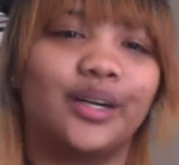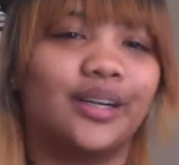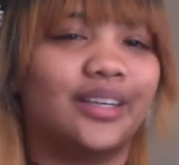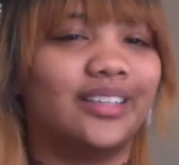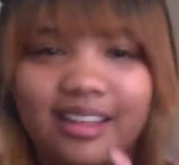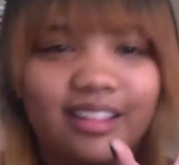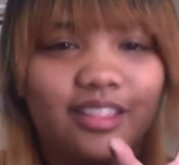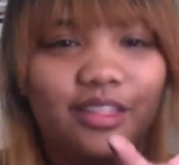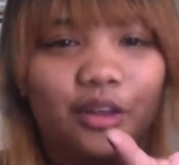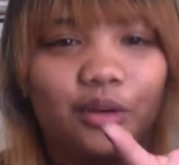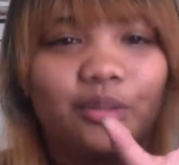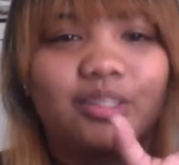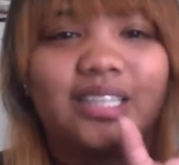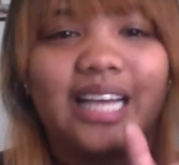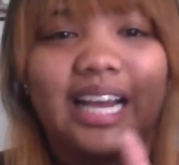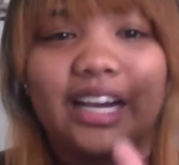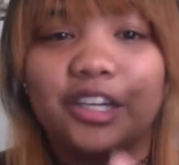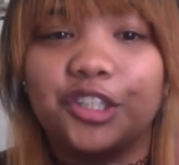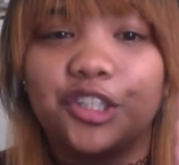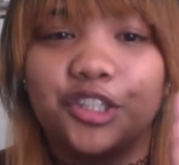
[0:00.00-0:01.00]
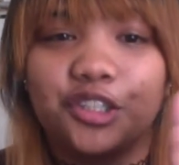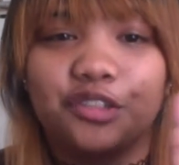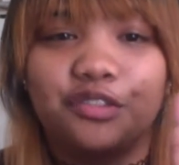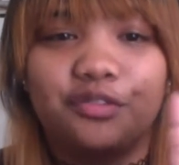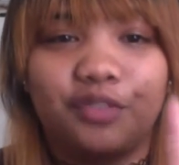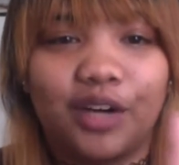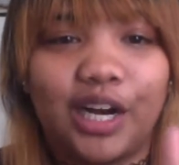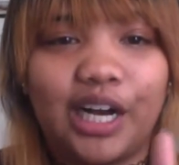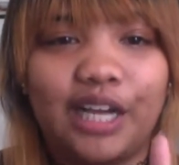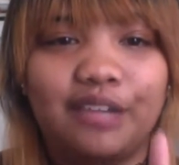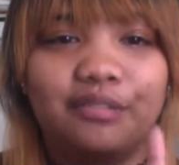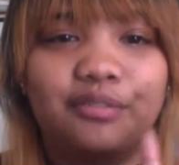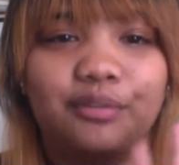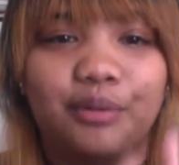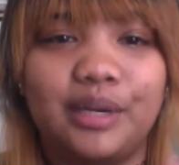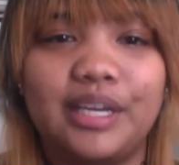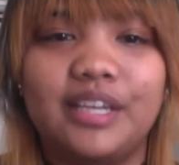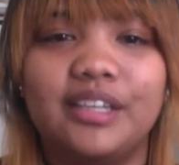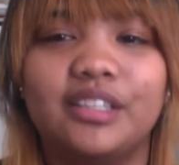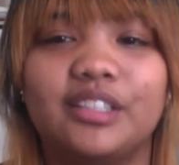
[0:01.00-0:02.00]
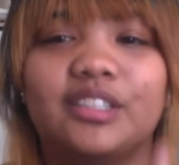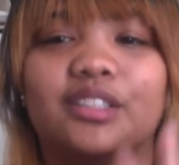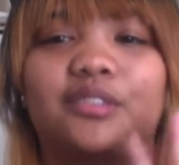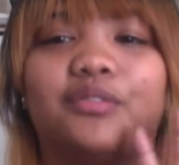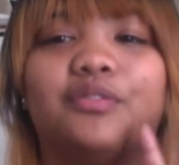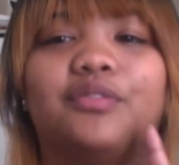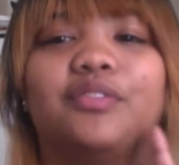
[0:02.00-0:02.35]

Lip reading: And those extra 5 weeks of